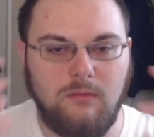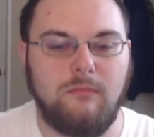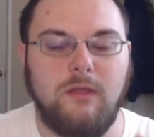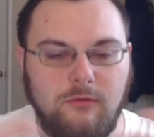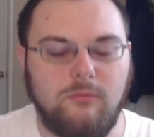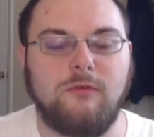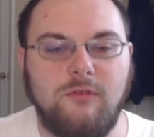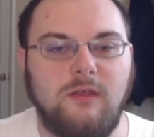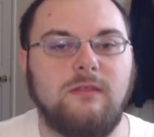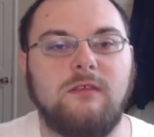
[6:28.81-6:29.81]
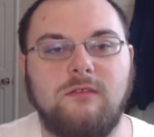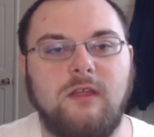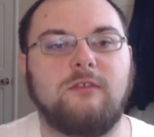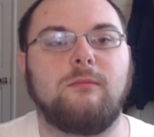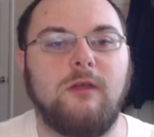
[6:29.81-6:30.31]
because we're seeing this
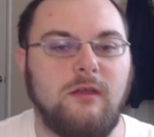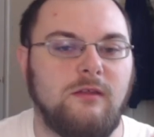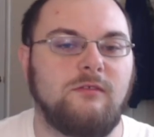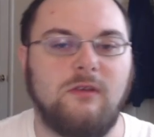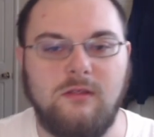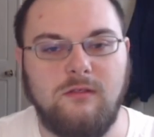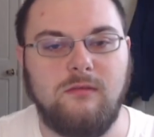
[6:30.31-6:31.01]
next page, and it,